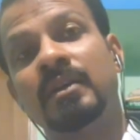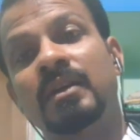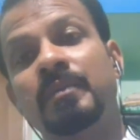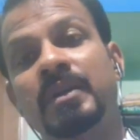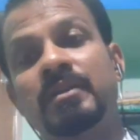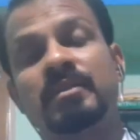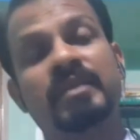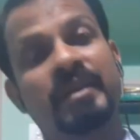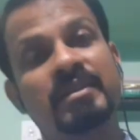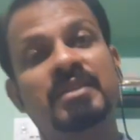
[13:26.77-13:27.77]
Come at the
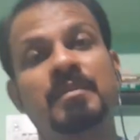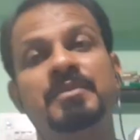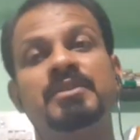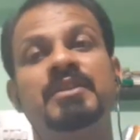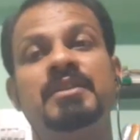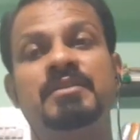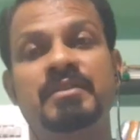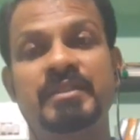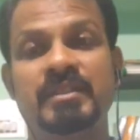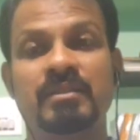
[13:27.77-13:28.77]
second chapter, that is
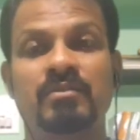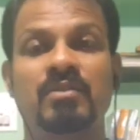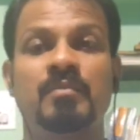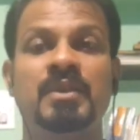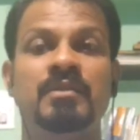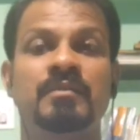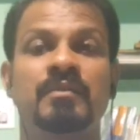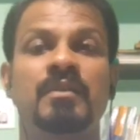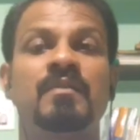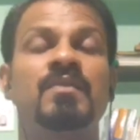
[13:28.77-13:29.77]
Indian economy
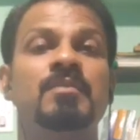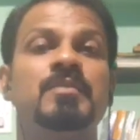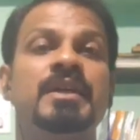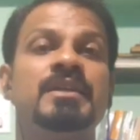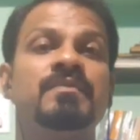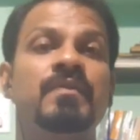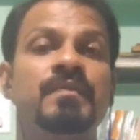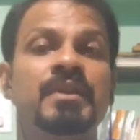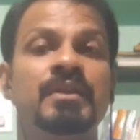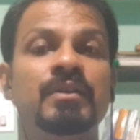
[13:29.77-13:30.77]
from
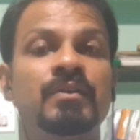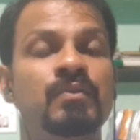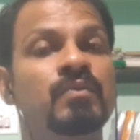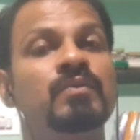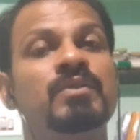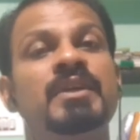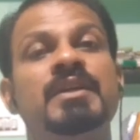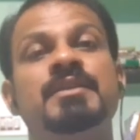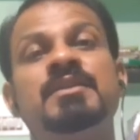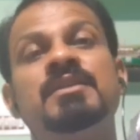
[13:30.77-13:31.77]
1950 to
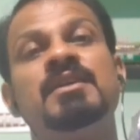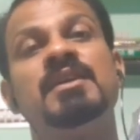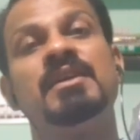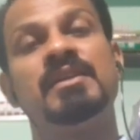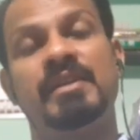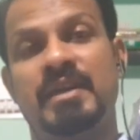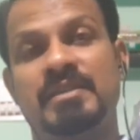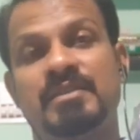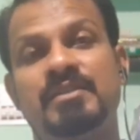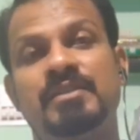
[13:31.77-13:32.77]

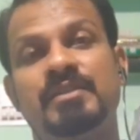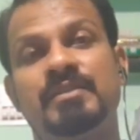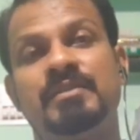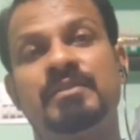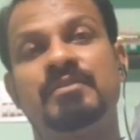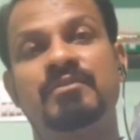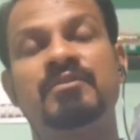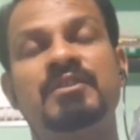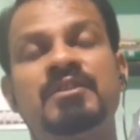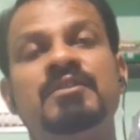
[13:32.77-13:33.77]
1990. So
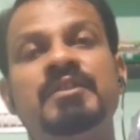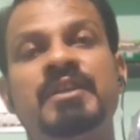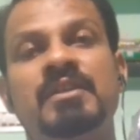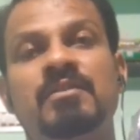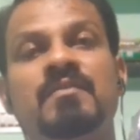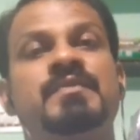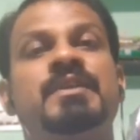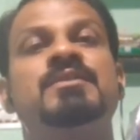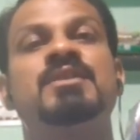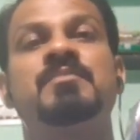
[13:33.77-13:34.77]
this is the title of
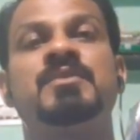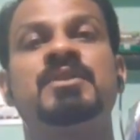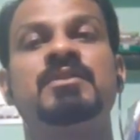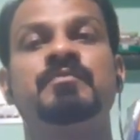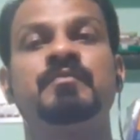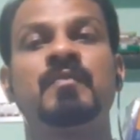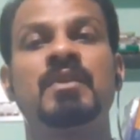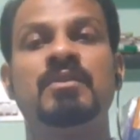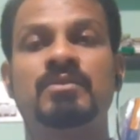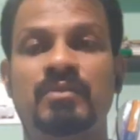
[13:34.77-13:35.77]
second chapter.
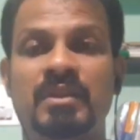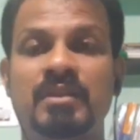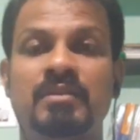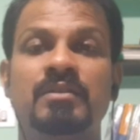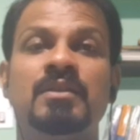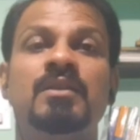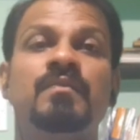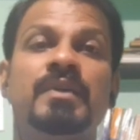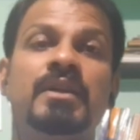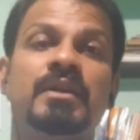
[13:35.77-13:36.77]
So here
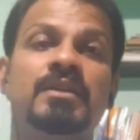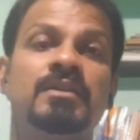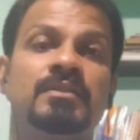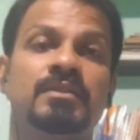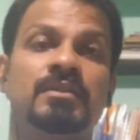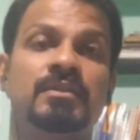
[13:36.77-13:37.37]
we learn